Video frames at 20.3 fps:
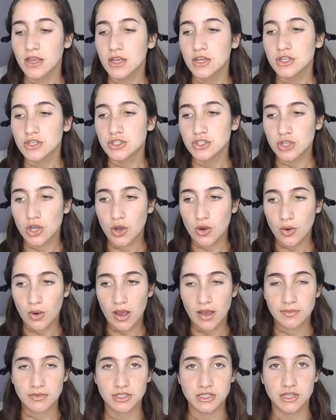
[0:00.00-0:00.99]
So
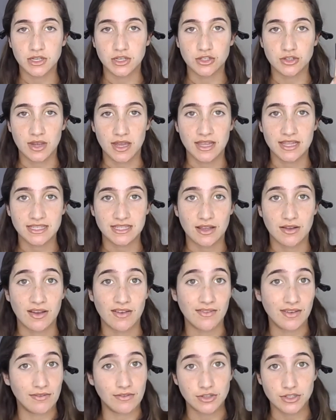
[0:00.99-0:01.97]
I'm just going to try this out. I've
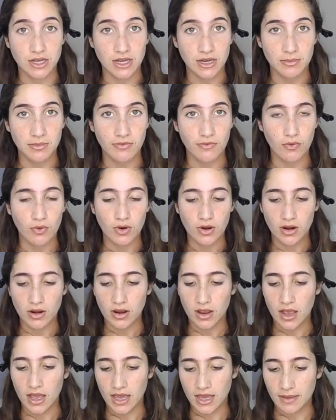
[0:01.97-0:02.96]
never tried it before.
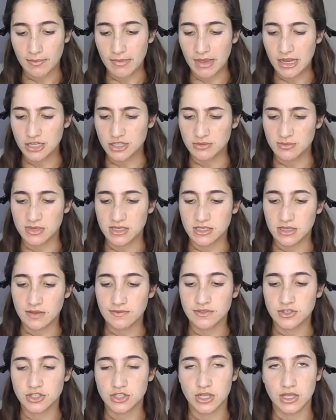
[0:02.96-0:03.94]
I matched myself
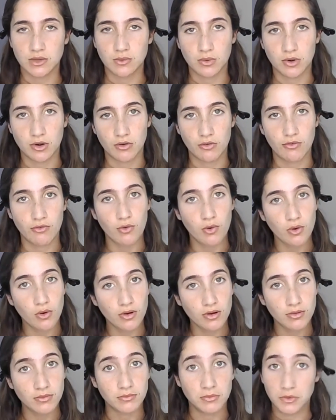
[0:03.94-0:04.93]
to shade 104.
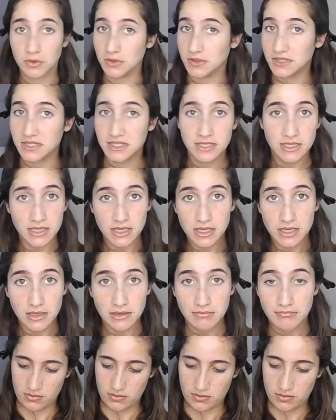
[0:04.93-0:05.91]
We'll see.
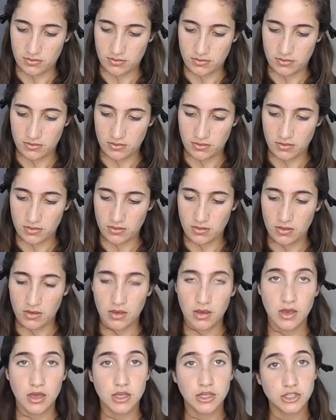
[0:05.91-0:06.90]

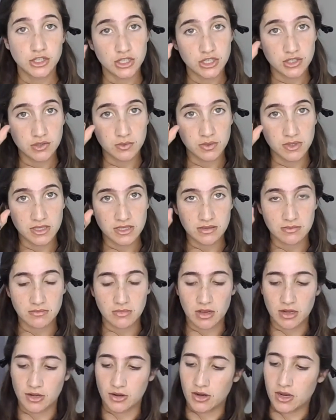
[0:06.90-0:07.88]
Just squeeze some
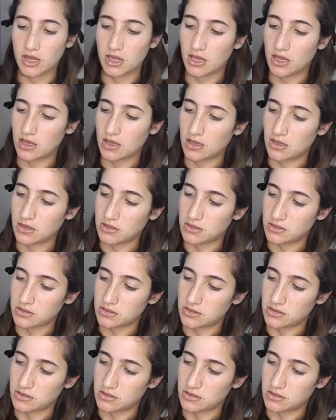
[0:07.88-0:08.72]
on your hand.